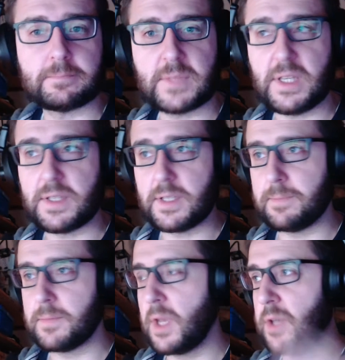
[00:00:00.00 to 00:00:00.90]
Easy.
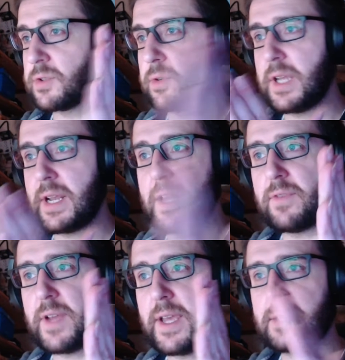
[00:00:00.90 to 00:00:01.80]
So they're kind
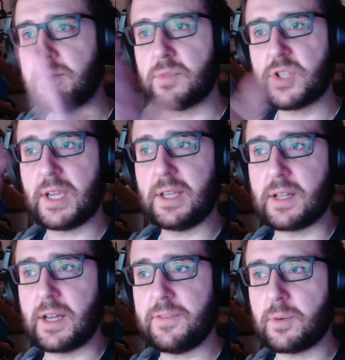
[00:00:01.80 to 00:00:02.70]
of like checking
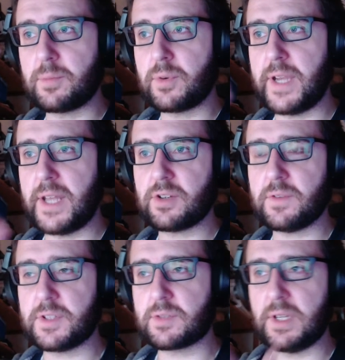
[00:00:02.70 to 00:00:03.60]
the left edge
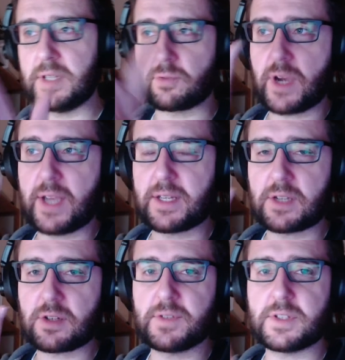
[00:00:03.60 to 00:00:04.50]
of the screen, the right
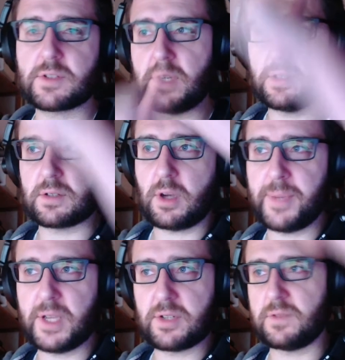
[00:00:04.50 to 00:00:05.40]
edge of the screen, the
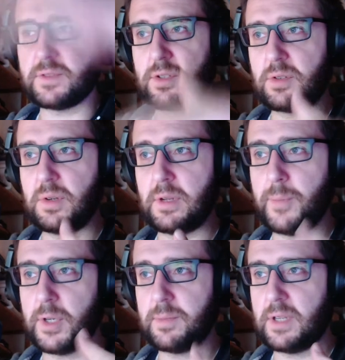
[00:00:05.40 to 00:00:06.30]
top edge of the screen, and the
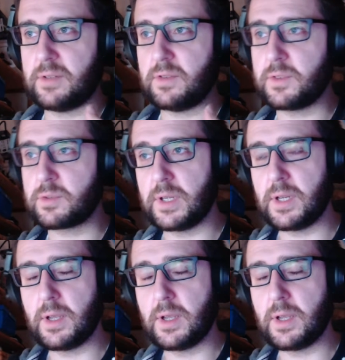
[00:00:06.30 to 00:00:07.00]
bottom edge of the screen.